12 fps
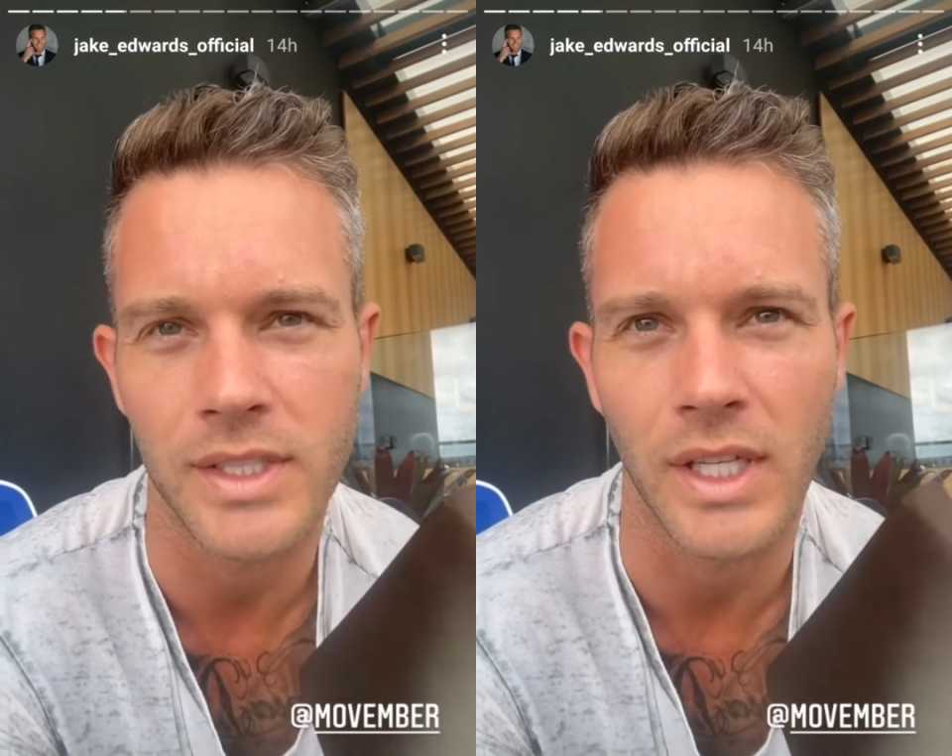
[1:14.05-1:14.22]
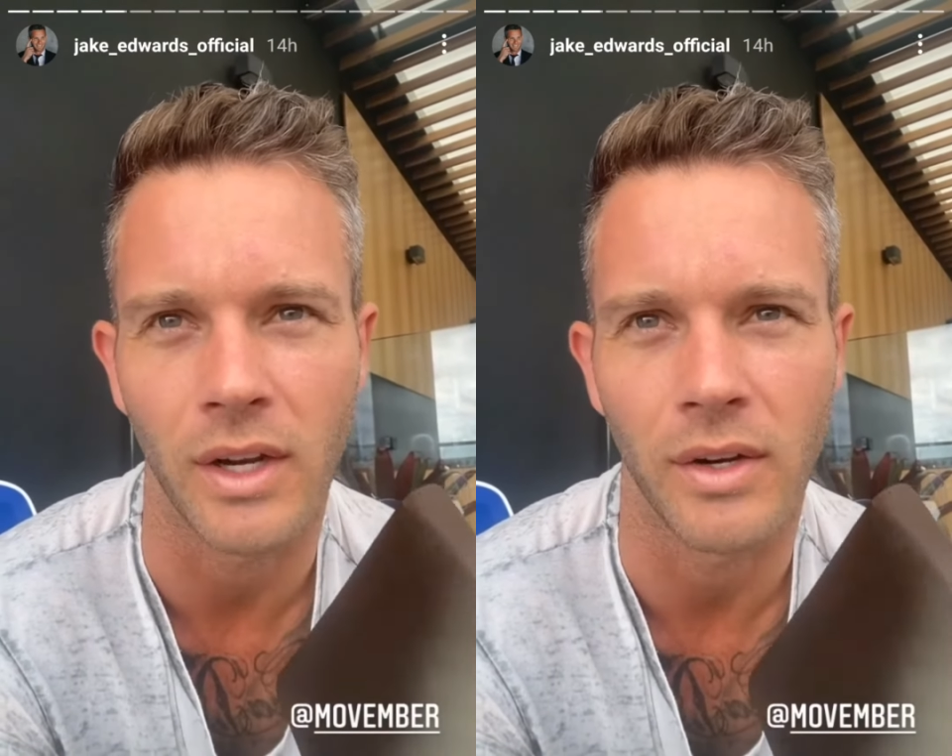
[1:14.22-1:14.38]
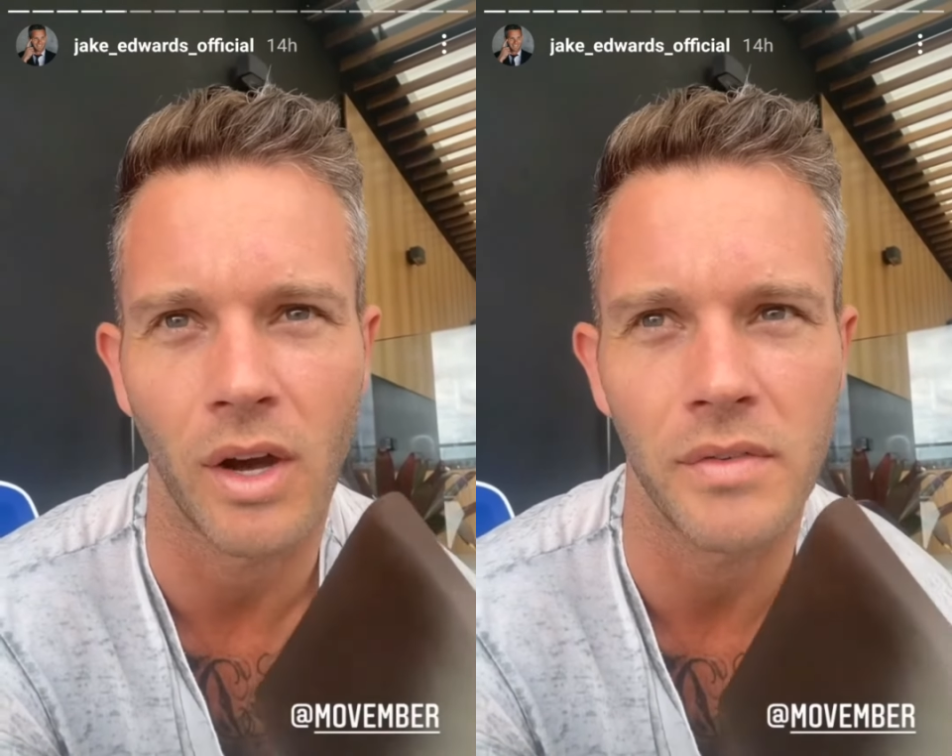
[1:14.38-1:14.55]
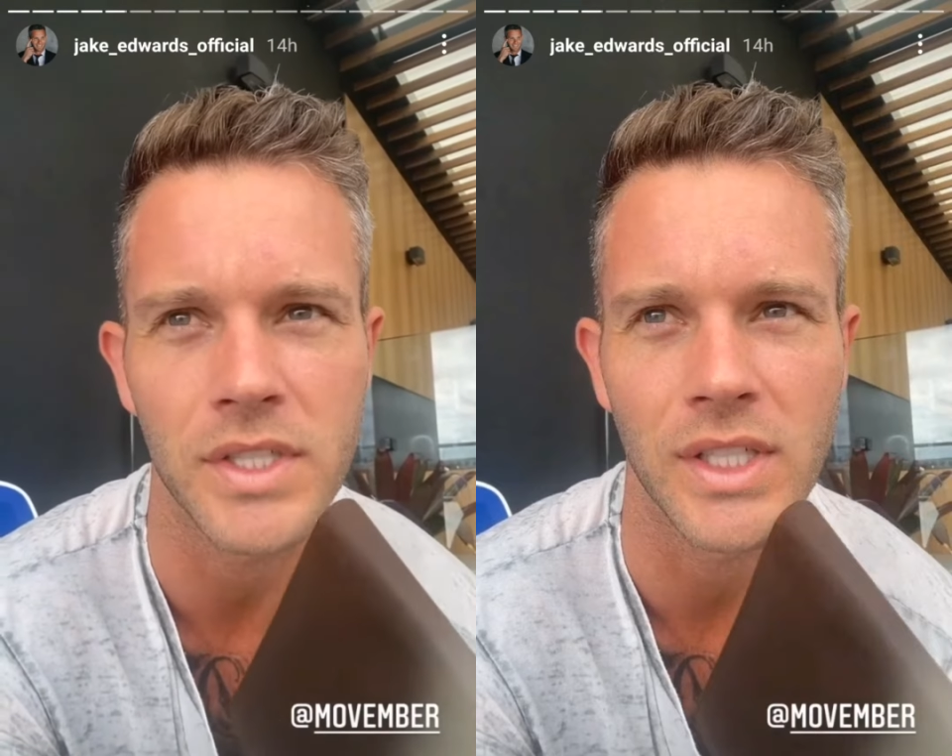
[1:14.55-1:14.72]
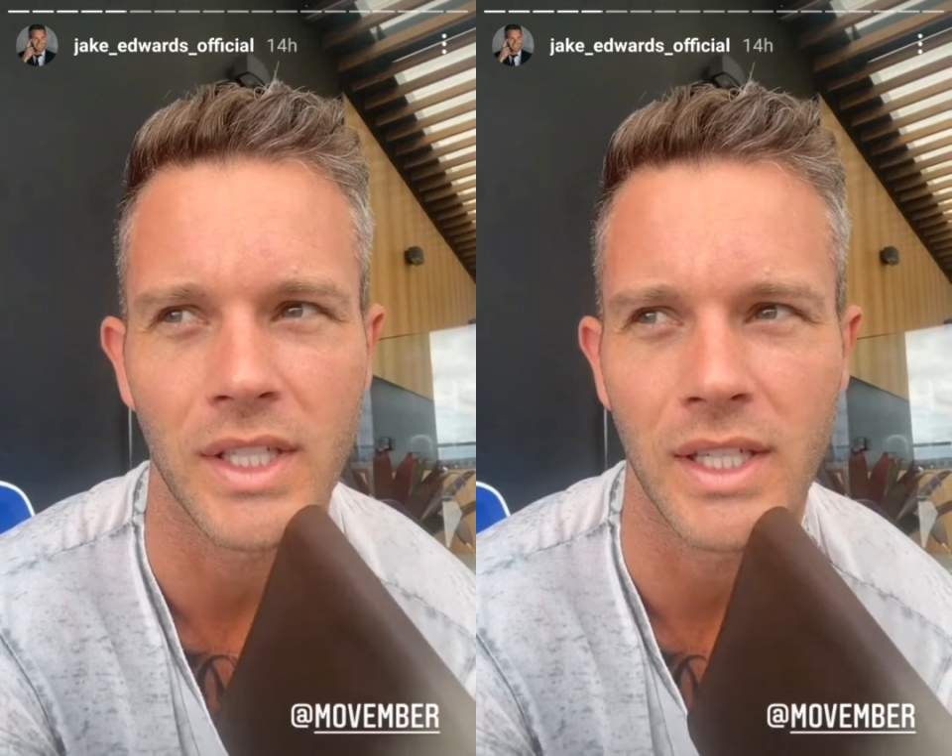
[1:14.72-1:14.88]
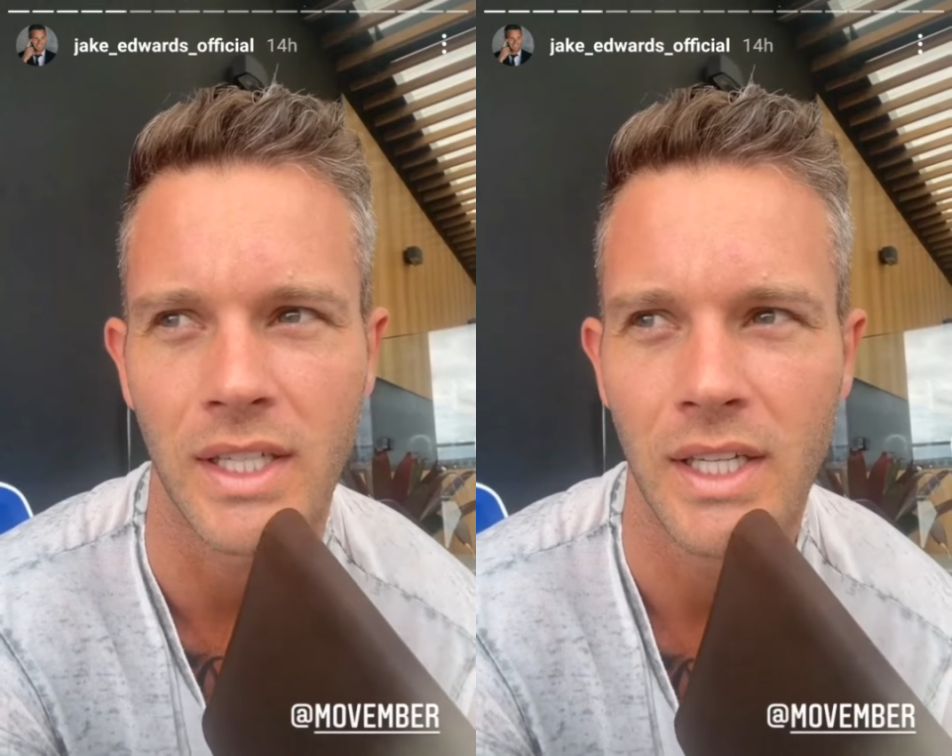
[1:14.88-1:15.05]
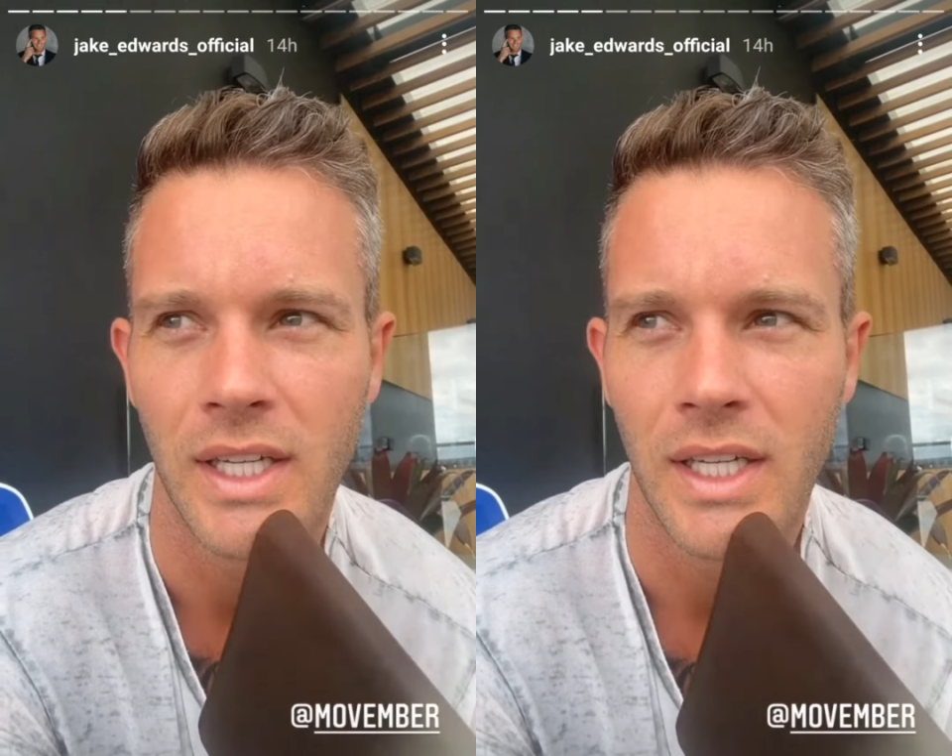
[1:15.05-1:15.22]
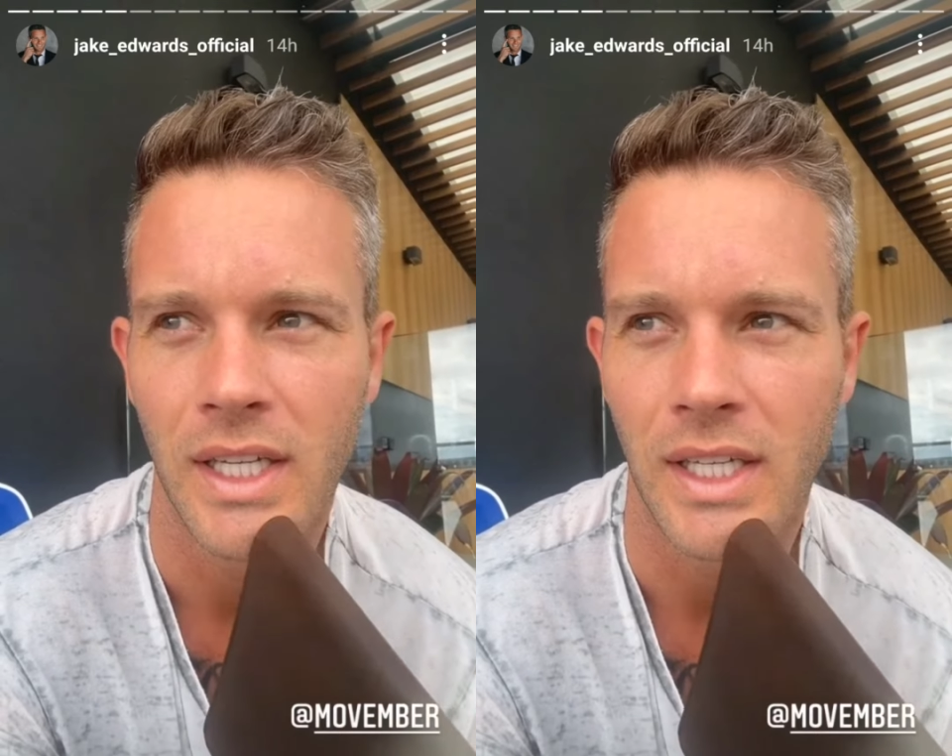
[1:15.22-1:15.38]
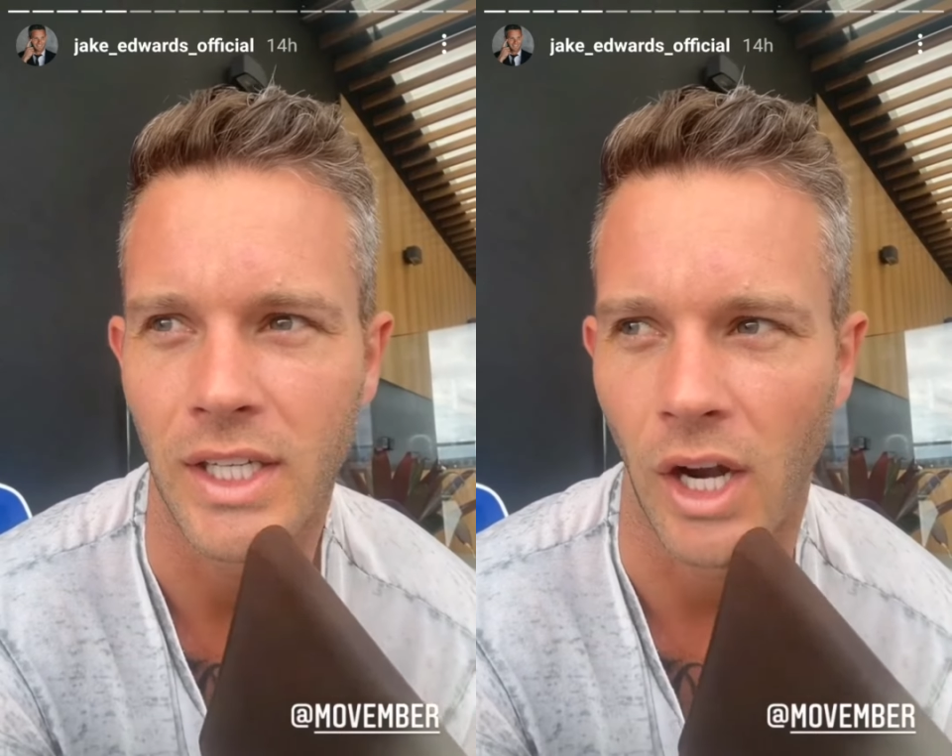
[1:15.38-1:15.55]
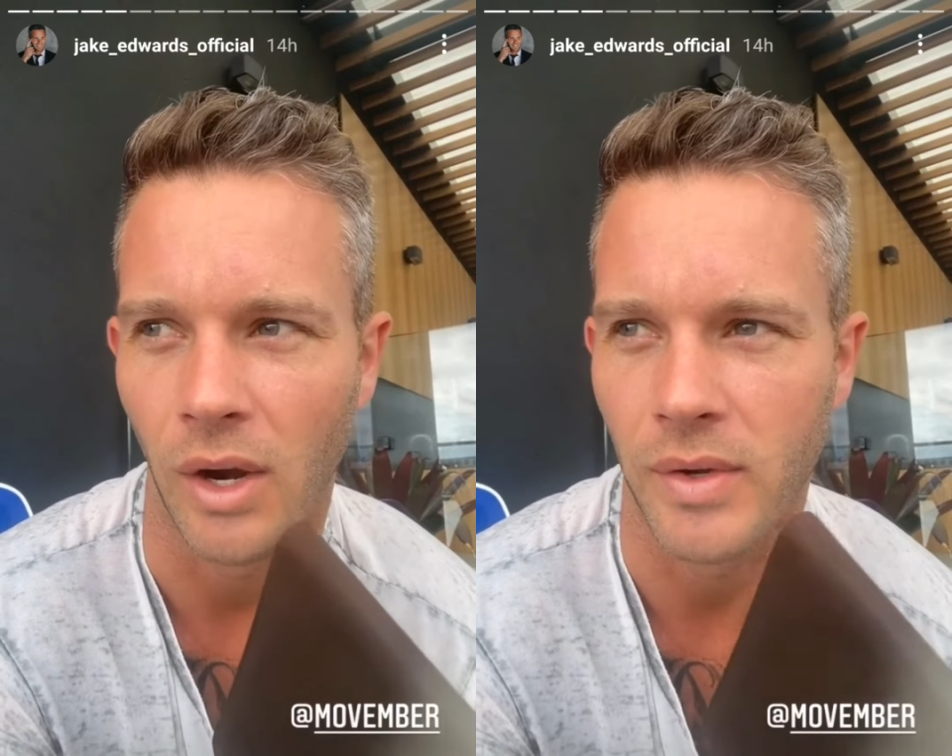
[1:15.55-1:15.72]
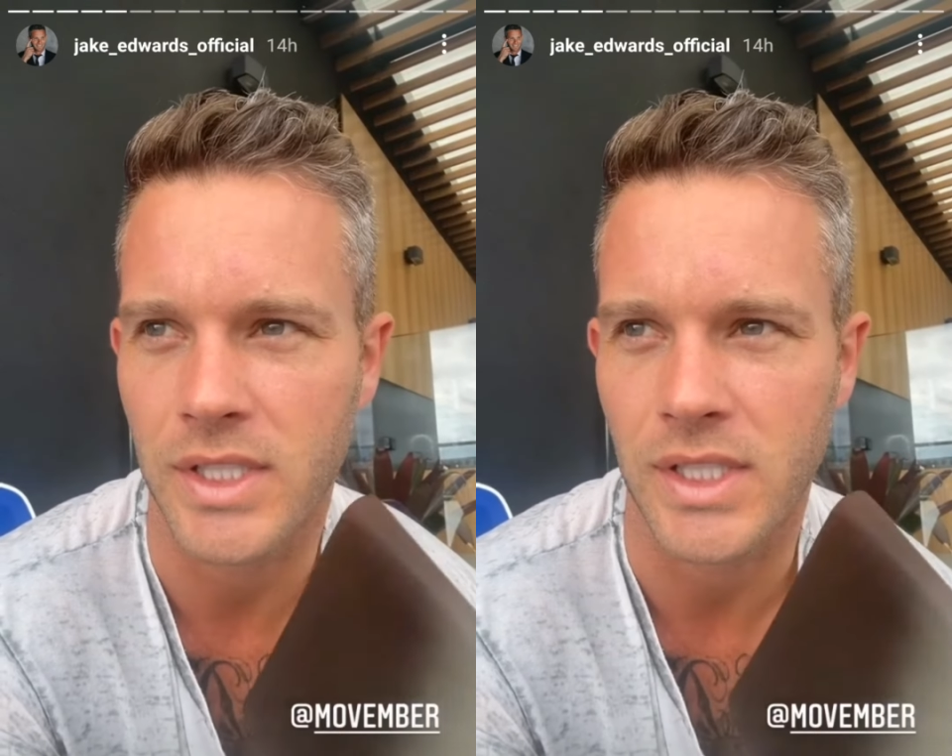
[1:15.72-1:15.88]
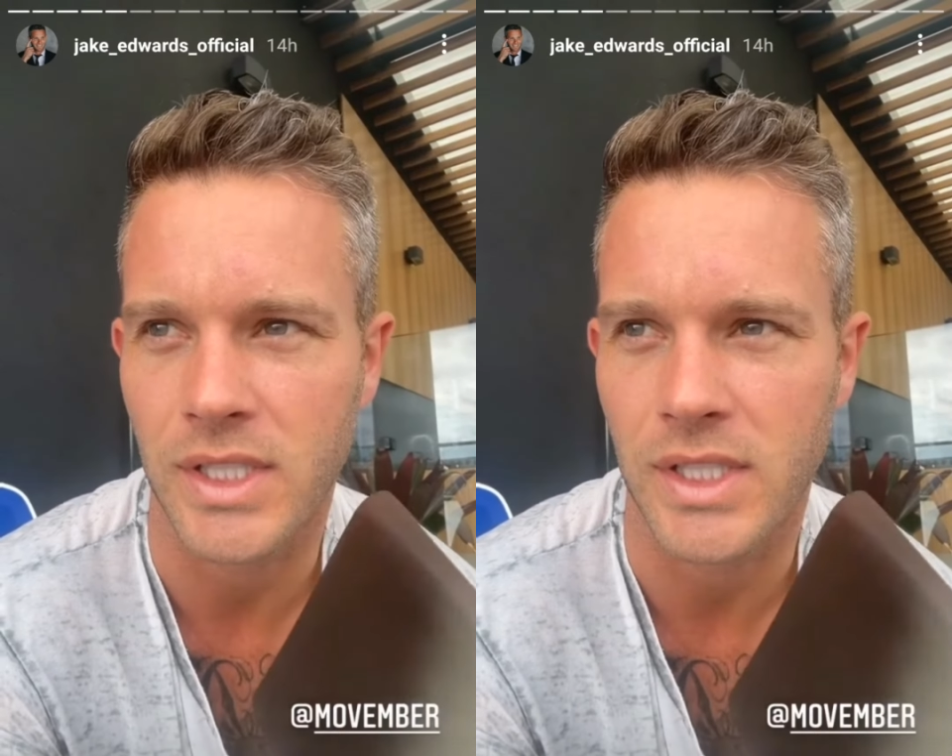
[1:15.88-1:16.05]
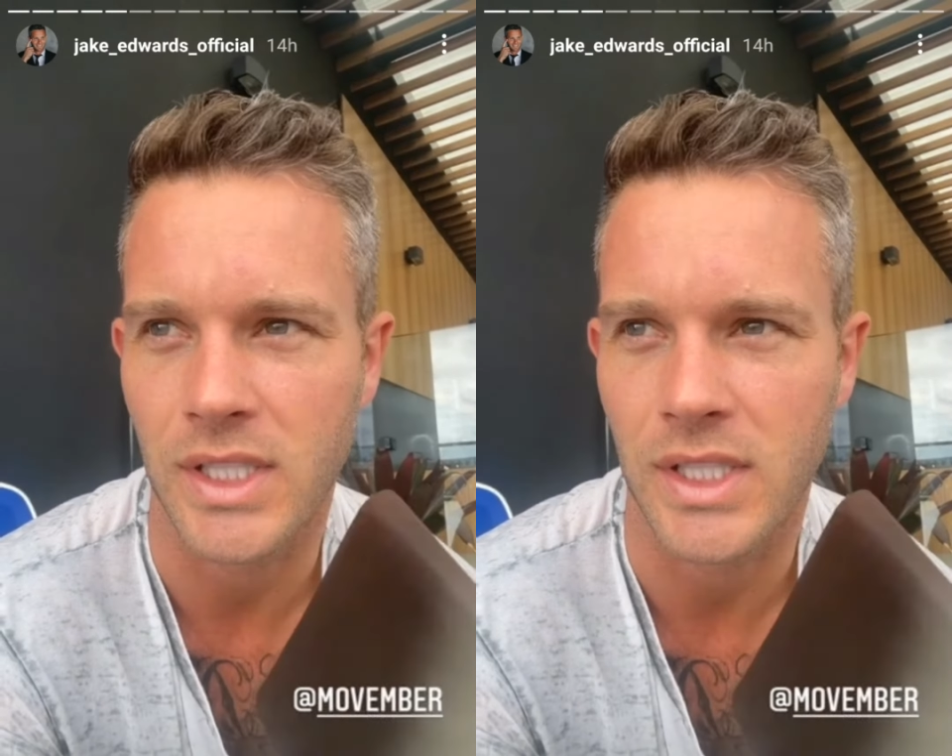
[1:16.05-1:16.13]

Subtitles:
So obviously, you know, it's